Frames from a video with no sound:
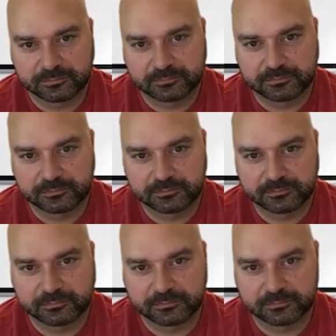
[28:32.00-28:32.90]

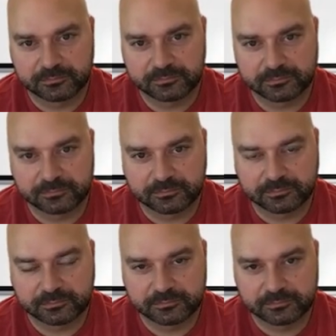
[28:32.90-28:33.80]

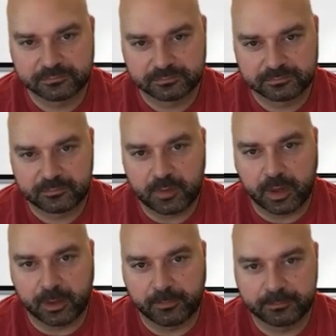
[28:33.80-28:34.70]

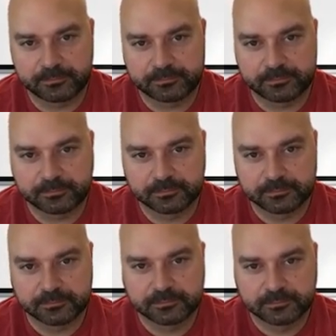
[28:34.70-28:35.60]

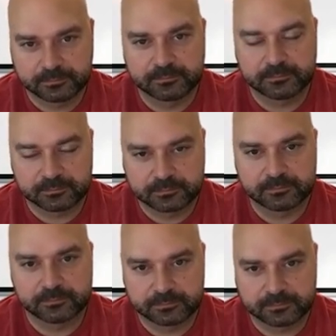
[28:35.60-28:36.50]

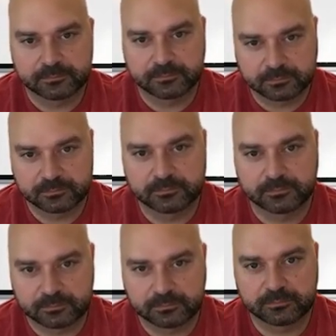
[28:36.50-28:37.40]

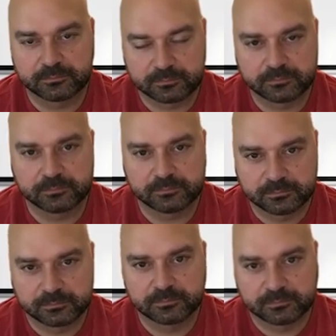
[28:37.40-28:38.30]

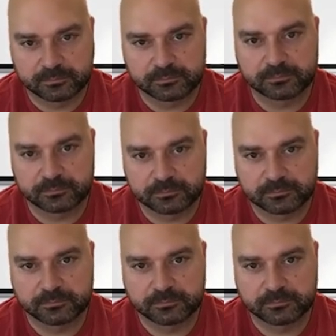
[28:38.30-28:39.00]
No words are spoken by the person on screen.